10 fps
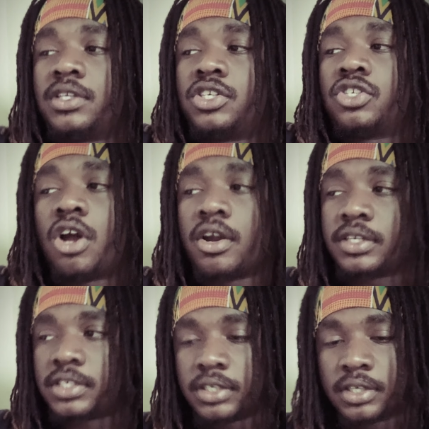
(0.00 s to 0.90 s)

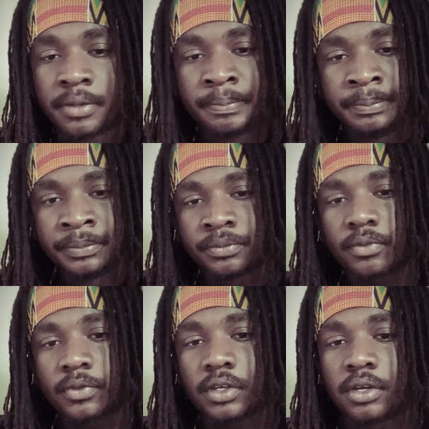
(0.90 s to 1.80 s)
starts.
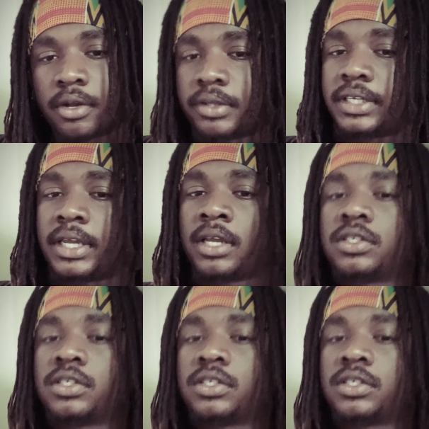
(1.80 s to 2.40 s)
You know what I'm saying?